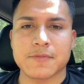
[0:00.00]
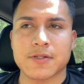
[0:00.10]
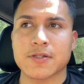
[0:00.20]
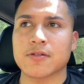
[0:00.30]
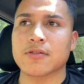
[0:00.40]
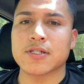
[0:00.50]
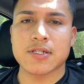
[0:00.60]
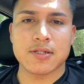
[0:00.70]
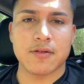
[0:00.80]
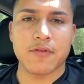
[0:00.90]
So this
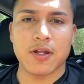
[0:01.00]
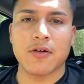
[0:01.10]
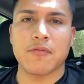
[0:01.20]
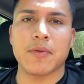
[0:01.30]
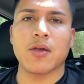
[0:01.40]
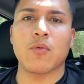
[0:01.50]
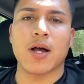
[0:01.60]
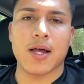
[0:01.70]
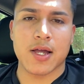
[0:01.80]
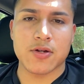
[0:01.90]
is the video of me,
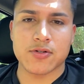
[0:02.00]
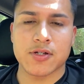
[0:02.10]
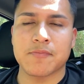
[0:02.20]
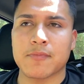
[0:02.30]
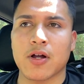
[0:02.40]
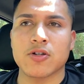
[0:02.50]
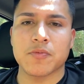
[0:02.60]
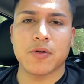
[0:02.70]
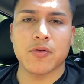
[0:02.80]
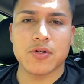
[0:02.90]
why I chose
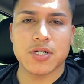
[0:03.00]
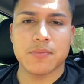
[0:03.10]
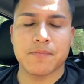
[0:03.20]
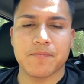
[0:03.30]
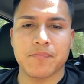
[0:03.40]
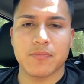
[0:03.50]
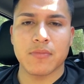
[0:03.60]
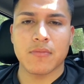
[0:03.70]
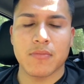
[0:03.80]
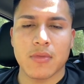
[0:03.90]
entrepreneurship.
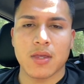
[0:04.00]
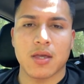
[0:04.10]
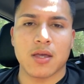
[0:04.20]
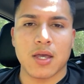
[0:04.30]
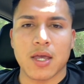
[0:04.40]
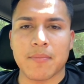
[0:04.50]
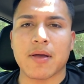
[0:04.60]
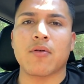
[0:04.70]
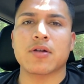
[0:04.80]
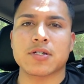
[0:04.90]
And my
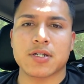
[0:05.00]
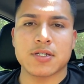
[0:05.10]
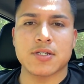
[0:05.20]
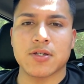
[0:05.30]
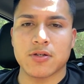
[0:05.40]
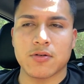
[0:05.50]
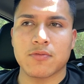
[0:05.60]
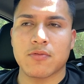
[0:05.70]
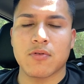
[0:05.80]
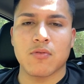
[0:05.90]
question is to you,
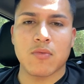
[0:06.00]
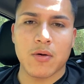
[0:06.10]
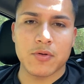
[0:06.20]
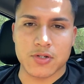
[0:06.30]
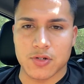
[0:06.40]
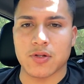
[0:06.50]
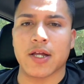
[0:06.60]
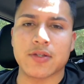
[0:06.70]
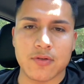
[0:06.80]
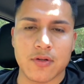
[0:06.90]
why would you
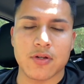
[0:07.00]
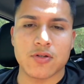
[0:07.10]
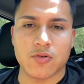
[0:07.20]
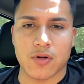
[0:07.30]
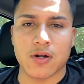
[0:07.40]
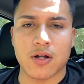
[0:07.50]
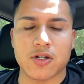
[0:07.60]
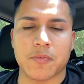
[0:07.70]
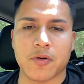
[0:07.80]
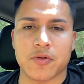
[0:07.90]
like to join
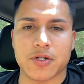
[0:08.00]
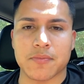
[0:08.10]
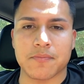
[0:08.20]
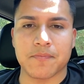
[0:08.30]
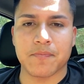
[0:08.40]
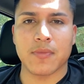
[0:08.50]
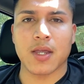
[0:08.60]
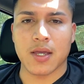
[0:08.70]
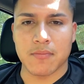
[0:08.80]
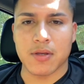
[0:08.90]
entrepreneurship
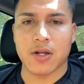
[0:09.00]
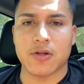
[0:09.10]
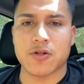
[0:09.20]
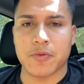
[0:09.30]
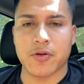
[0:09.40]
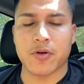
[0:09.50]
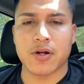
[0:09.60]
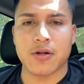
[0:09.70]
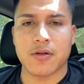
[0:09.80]
and be an entrepreneur?